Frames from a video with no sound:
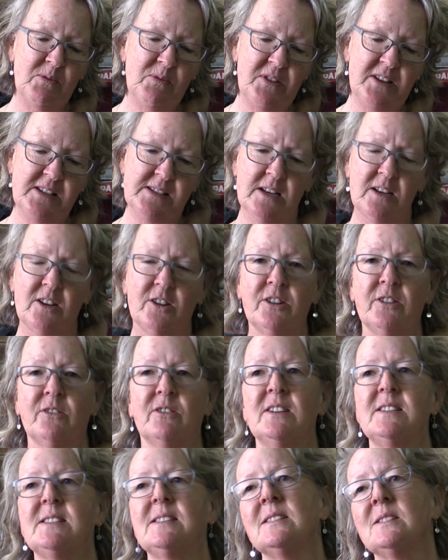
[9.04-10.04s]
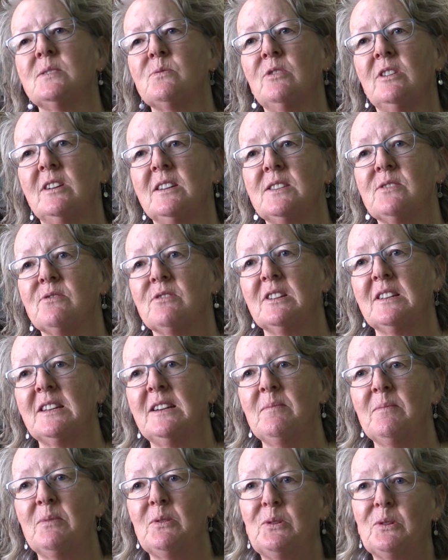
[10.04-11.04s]
there's a lot of reasons why it's
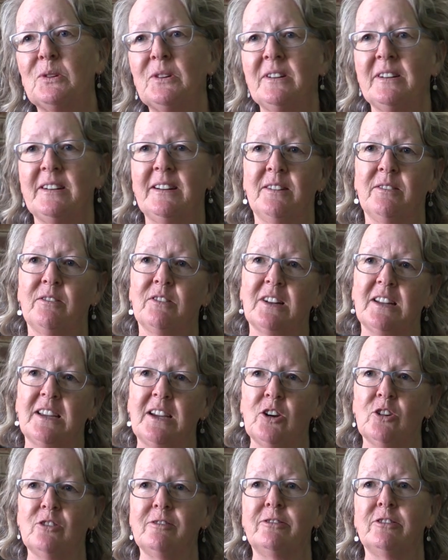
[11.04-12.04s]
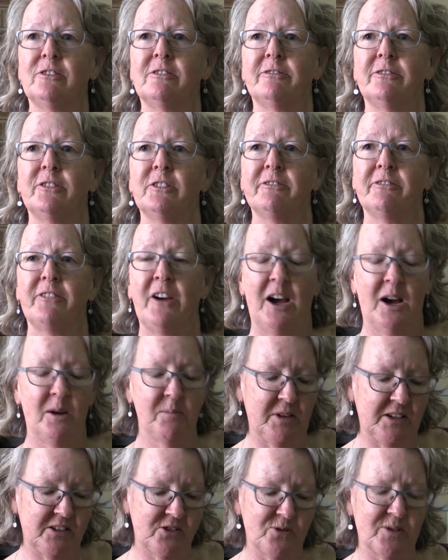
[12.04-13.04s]
really important and really helpful for
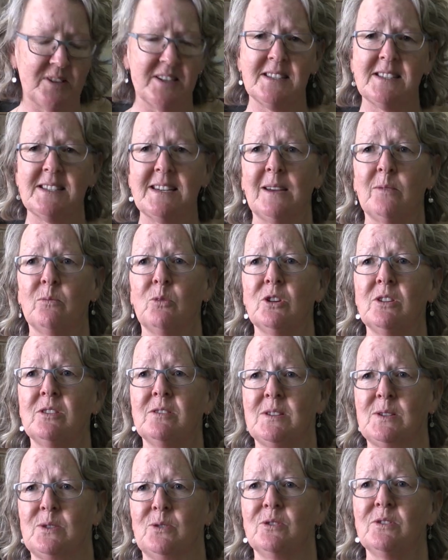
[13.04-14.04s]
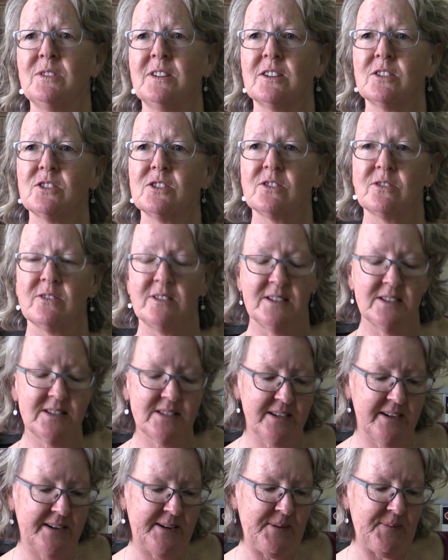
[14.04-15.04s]
farming to understand what your soil texture
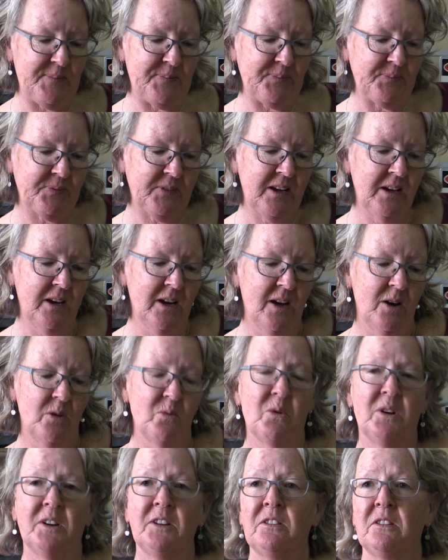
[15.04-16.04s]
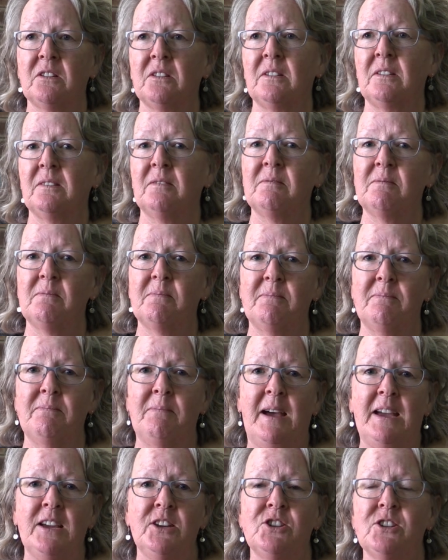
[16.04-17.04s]
is. Um, one of the
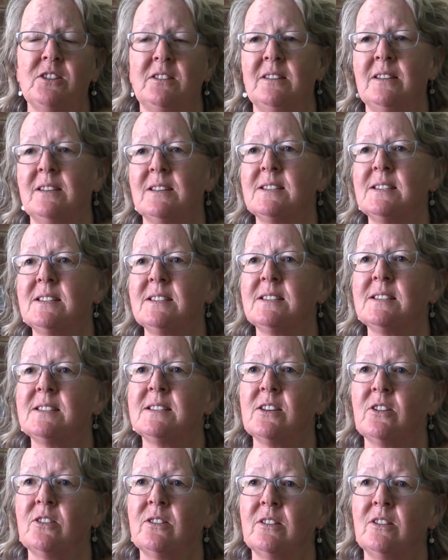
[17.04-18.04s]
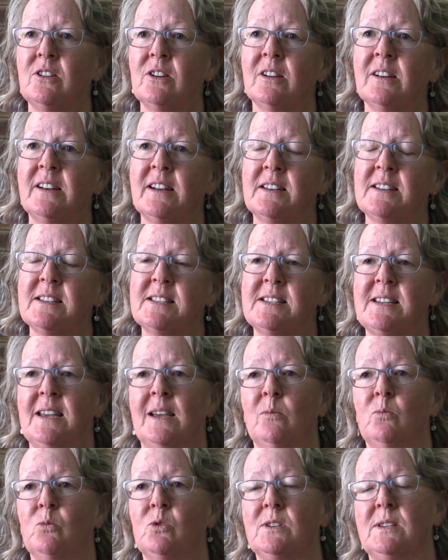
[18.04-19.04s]
major things is so that you can
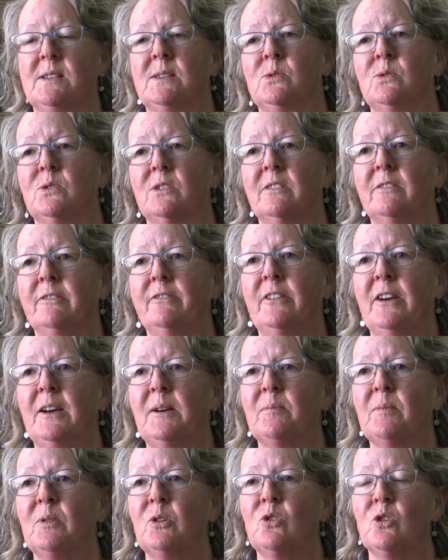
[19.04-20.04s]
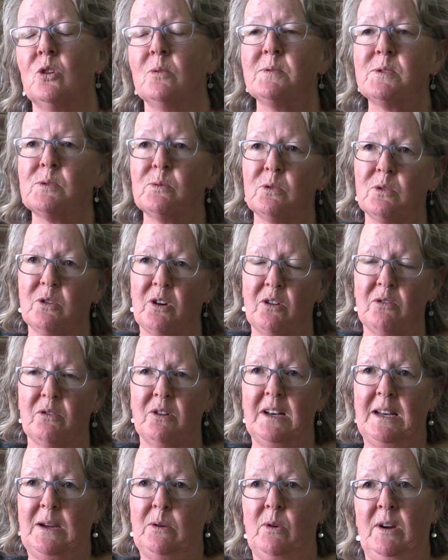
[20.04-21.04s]
understand what sort of um, crops will grow
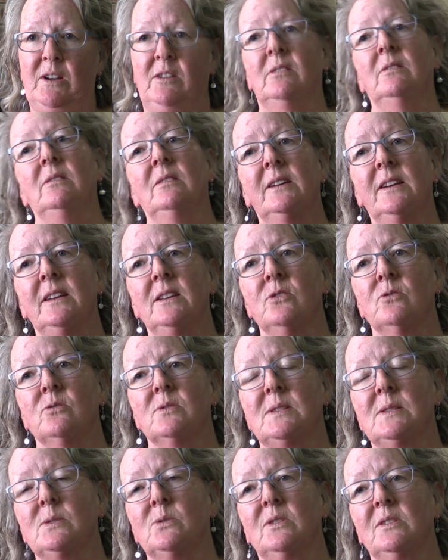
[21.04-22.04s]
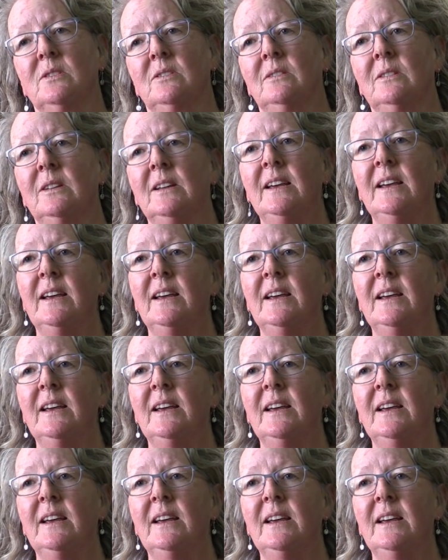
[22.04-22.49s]
really well in your soil.